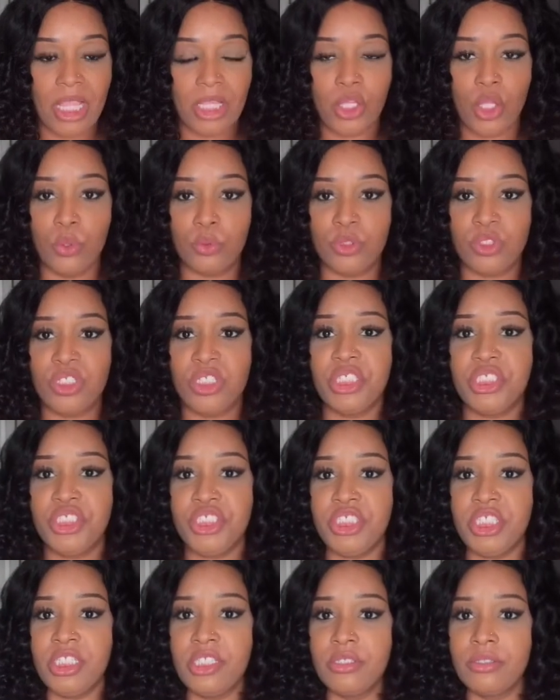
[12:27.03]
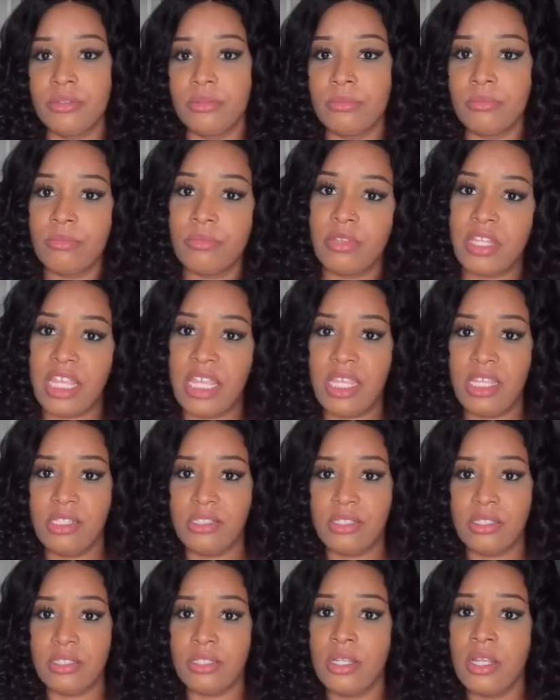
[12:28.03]
those cushion
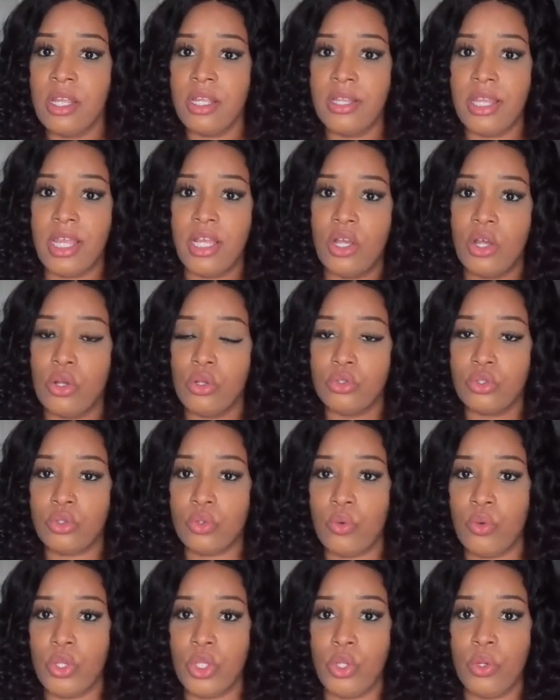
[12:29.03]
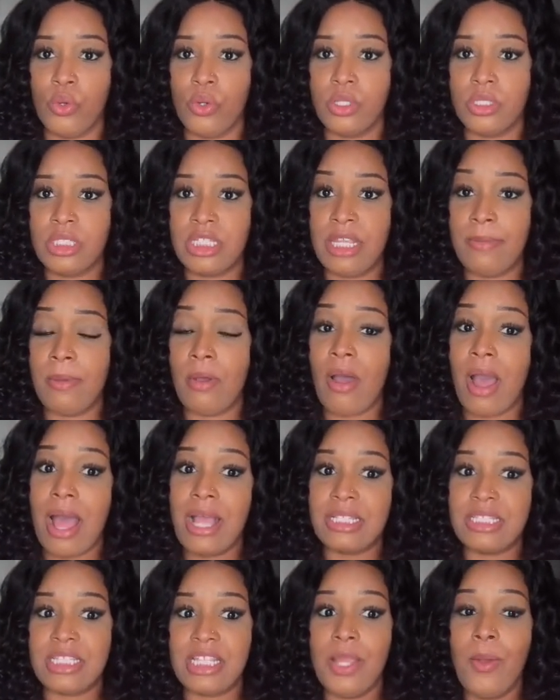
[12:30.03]
things that goes on your seatbelt.
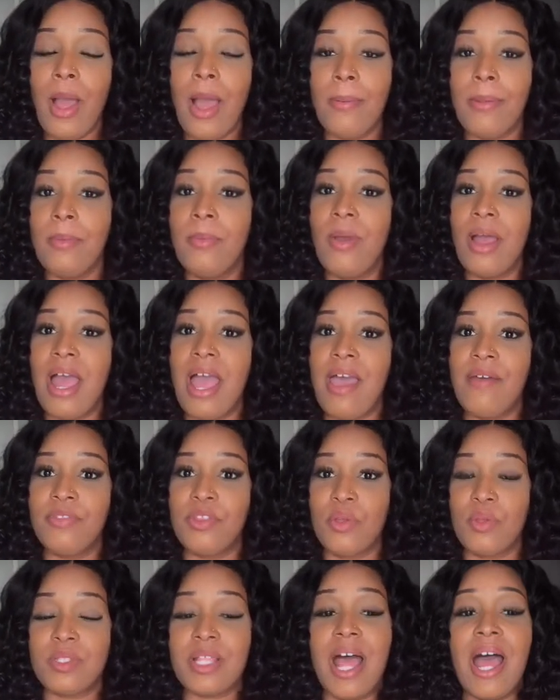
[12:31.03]
I see why people have those.